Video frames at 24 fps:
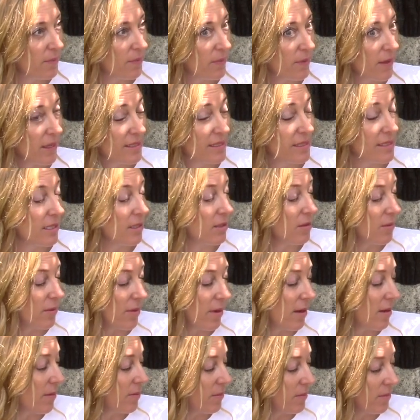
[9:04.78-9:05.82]
a single
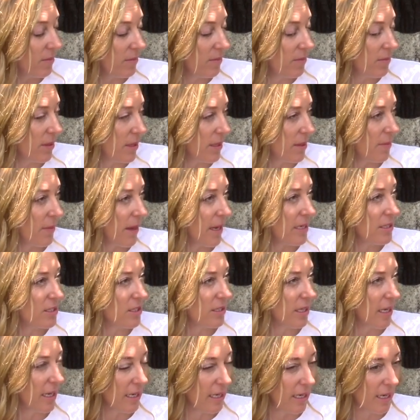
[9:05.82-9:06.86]
mom, pretty much,
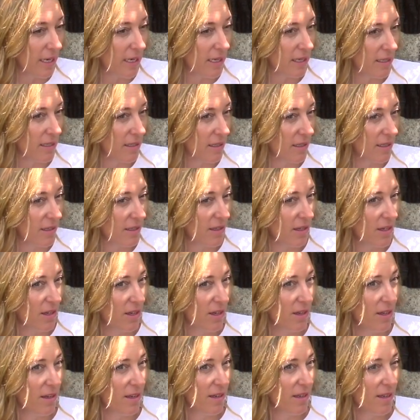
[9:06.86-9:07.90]
like,
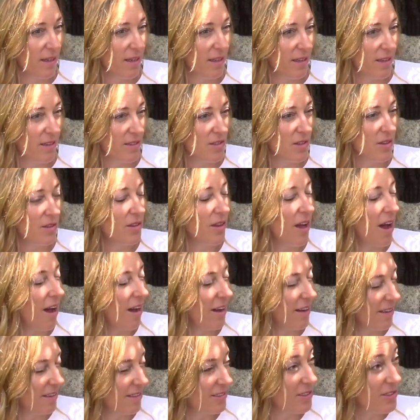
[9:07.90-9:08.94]
it's a lot.
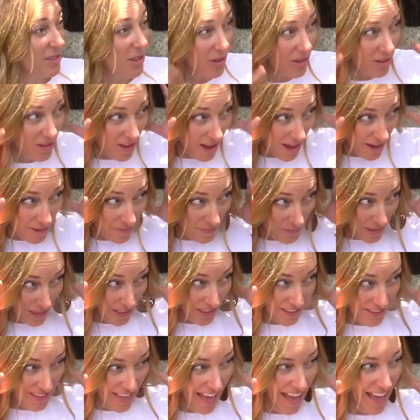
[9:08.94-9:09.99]
There's a lot up here
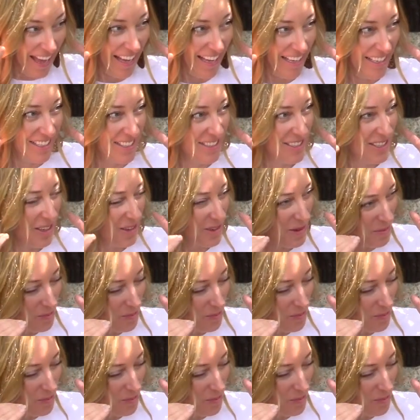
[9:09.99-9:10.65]
in the head. So to